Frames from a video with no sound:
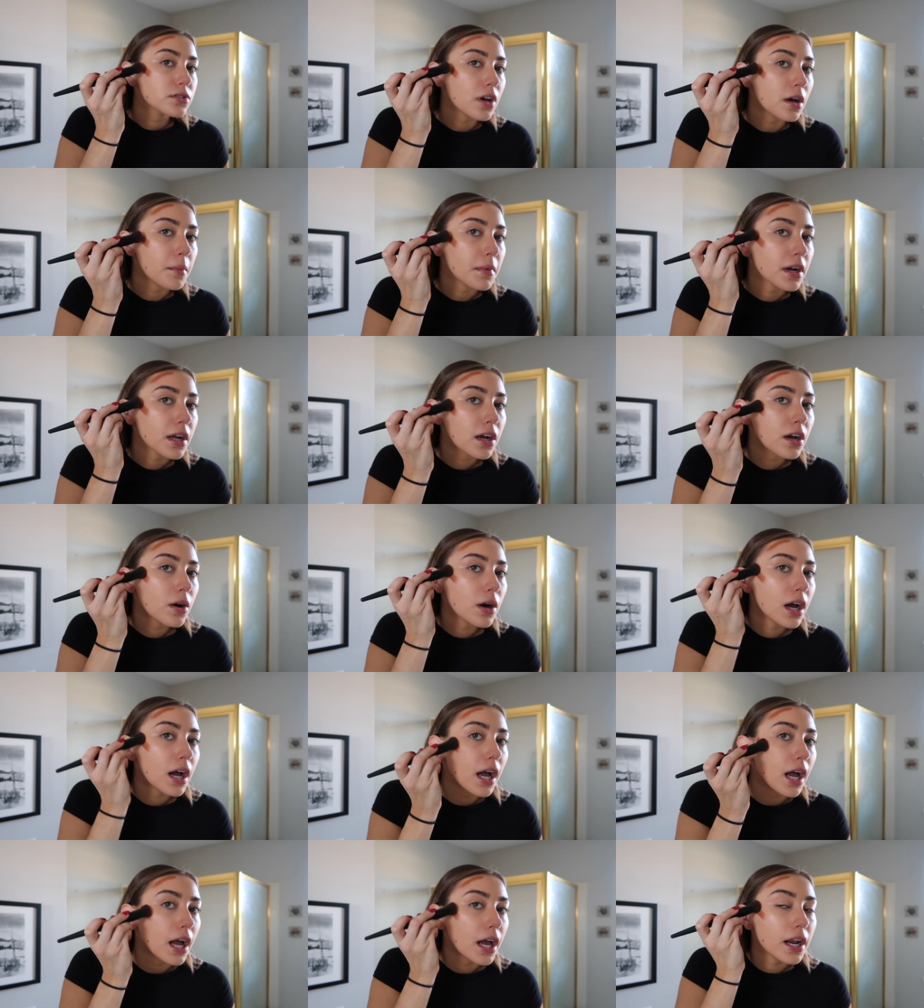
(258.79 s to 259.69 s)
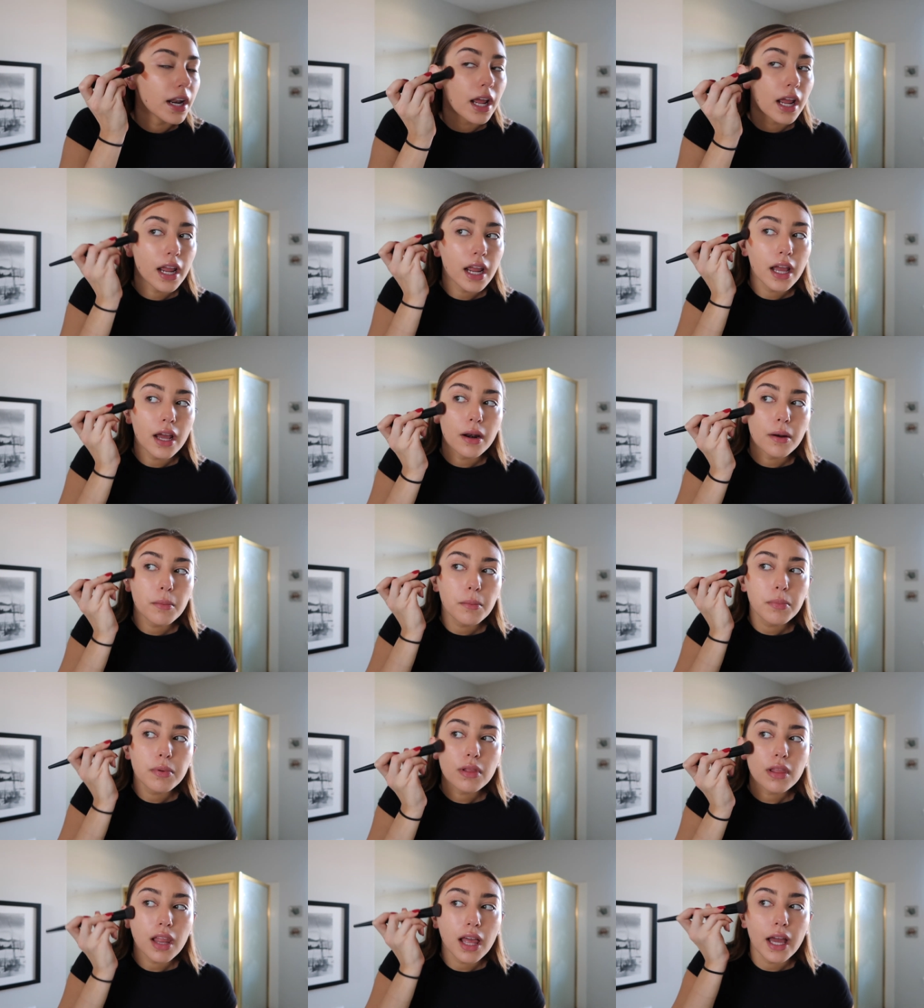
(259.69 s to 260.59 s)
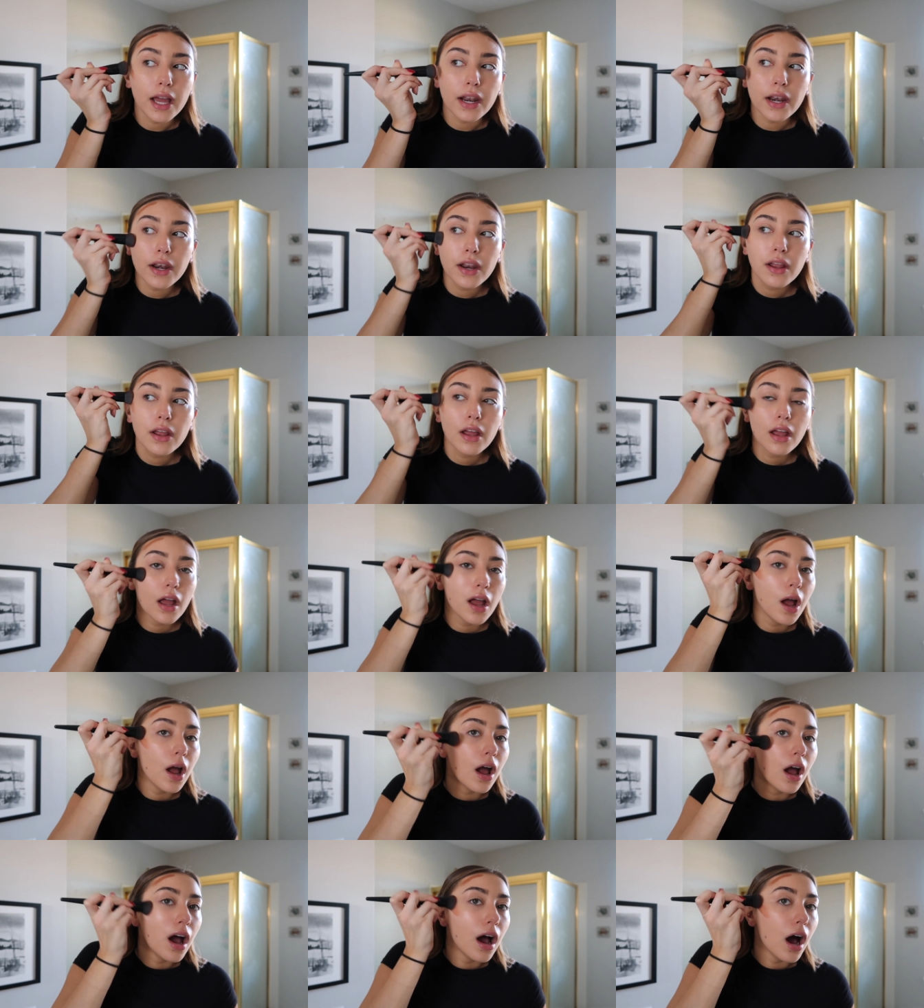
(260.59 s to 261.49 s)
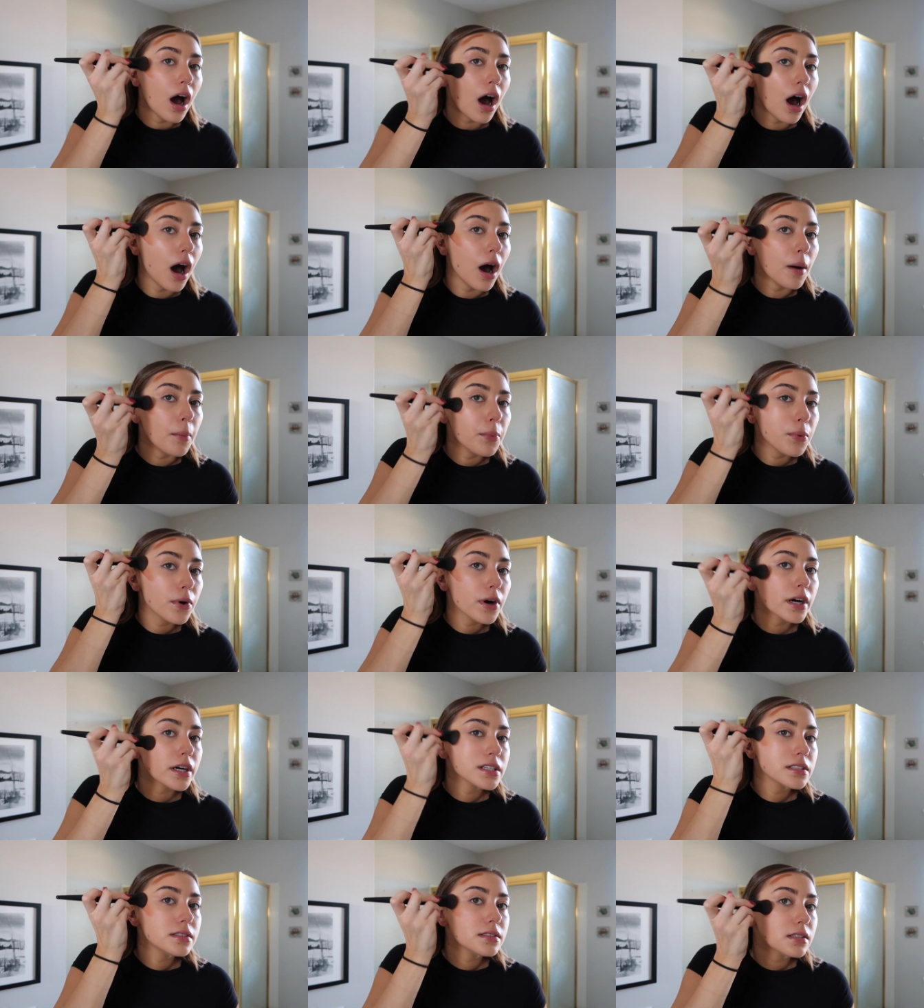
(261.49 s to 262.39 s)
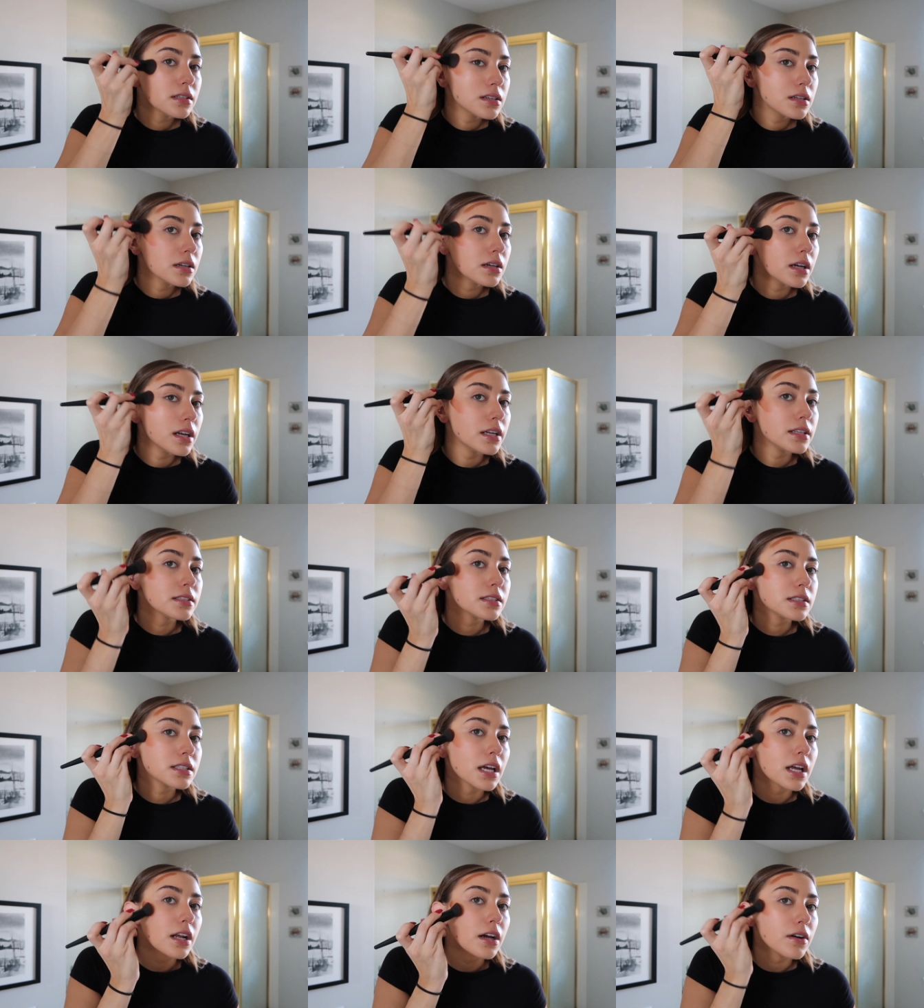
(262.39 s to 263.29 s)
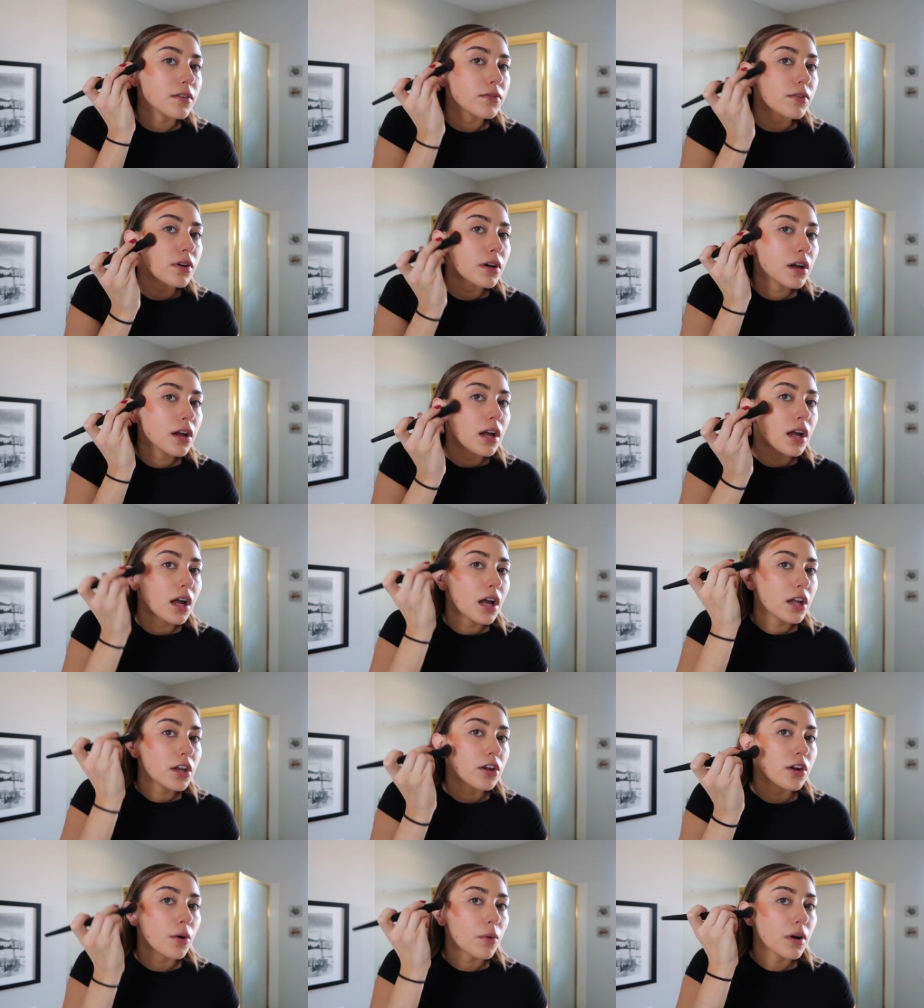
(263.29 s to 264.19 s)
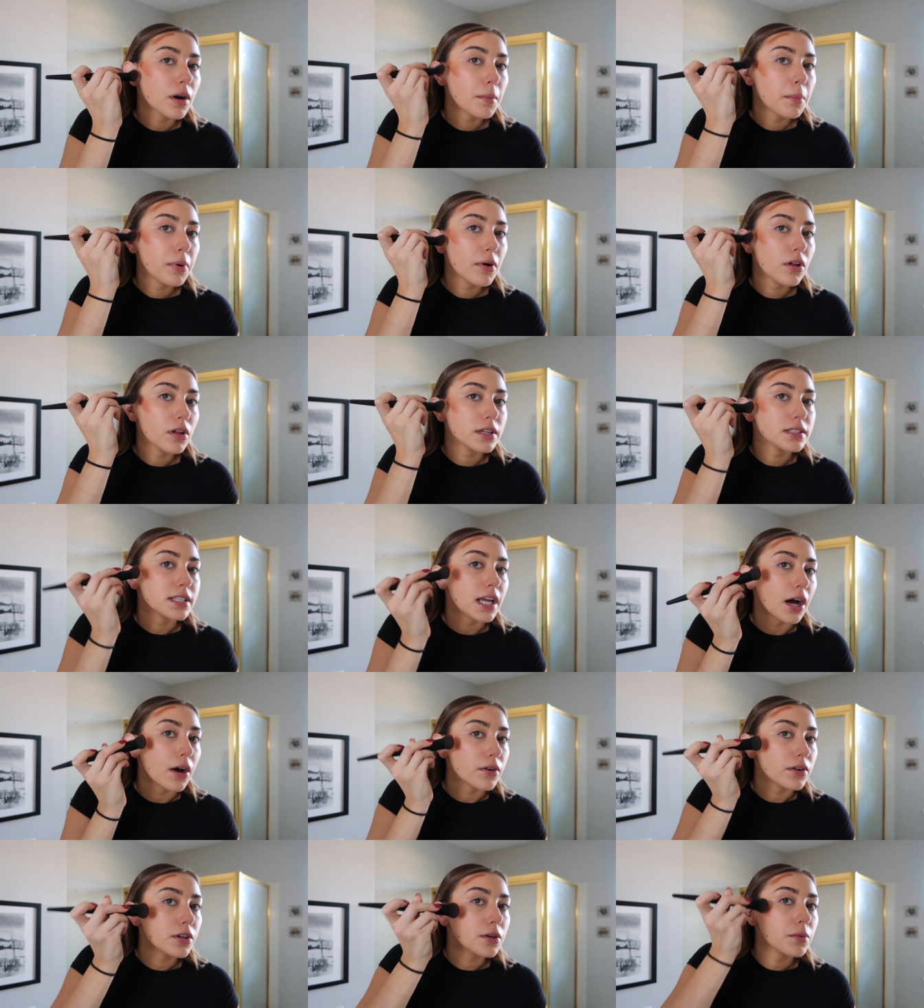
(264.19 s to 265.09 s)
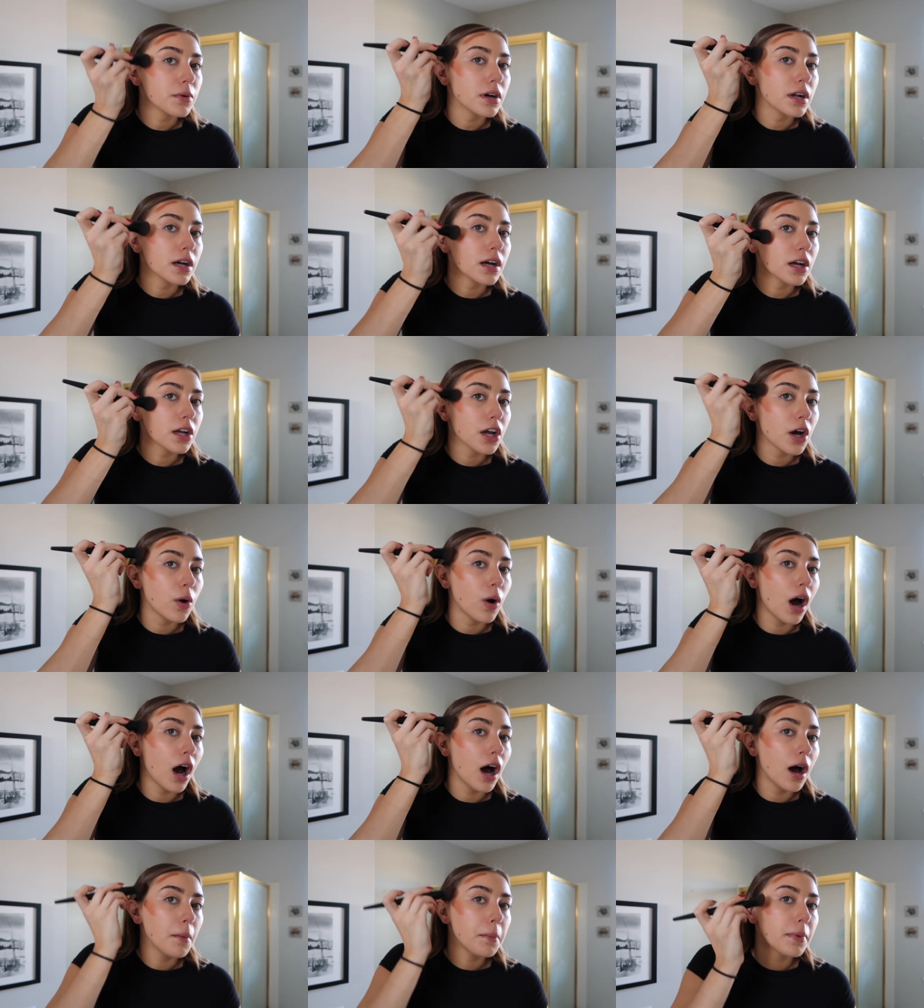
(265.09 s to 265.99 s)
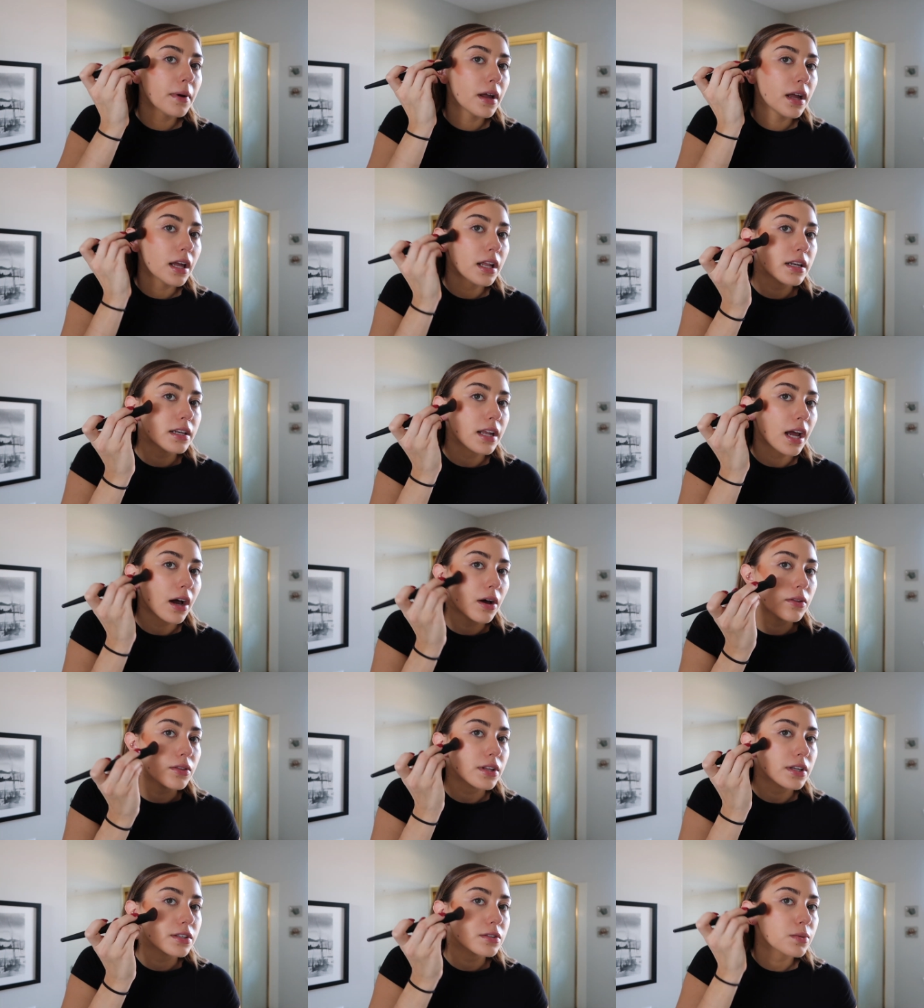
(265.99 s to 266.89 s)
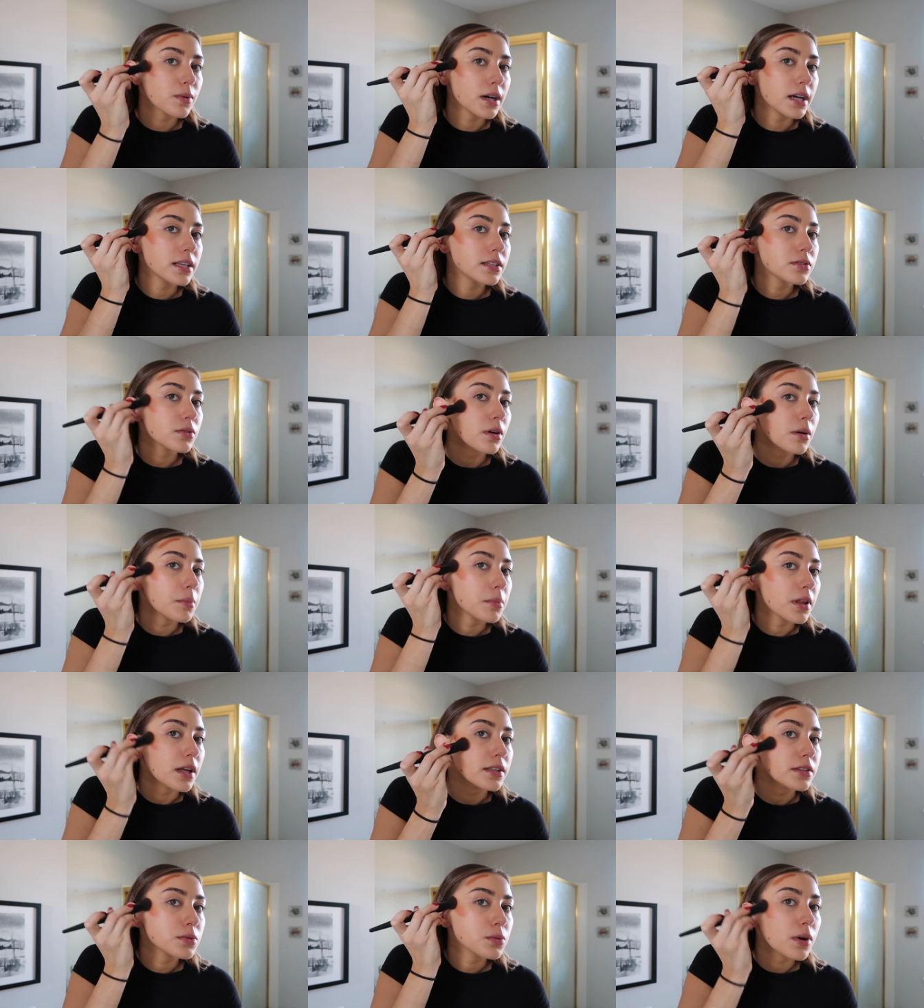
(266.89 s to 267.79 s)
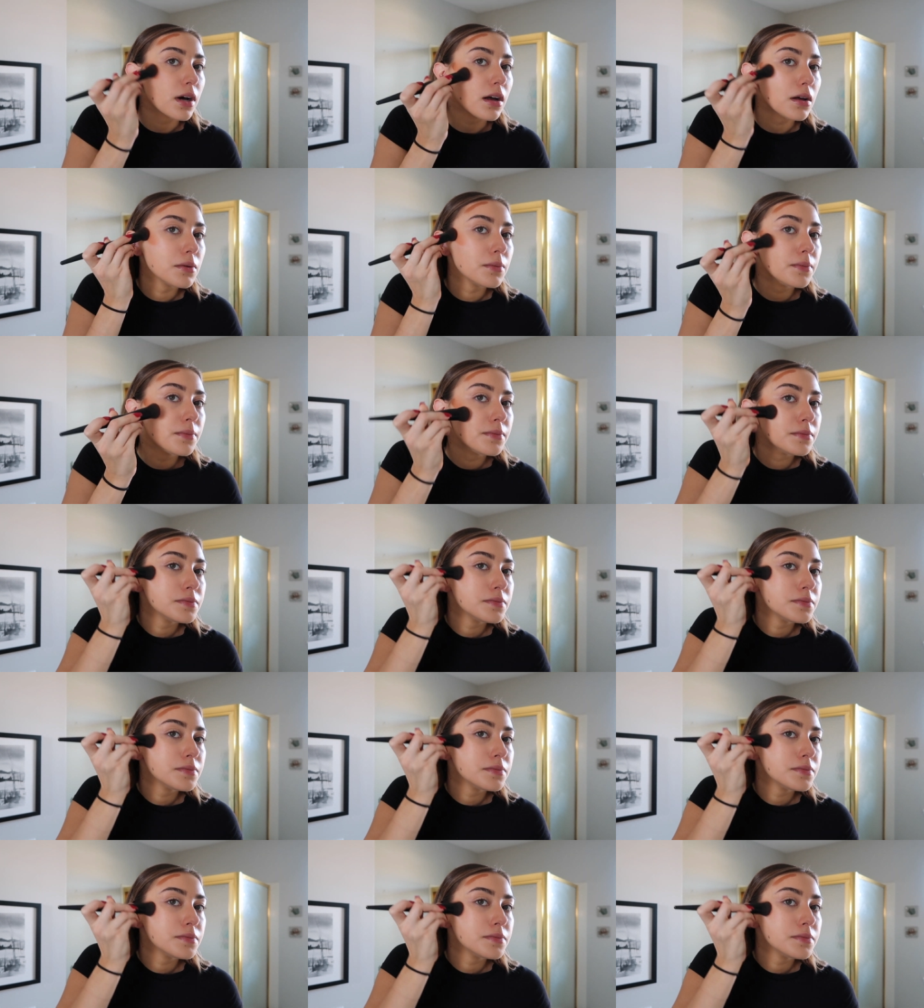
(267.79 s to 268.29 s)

So I'm going to go ahead and blend upwards instead of, you don't want to pull it down. You want to go up and down this way so it blends well.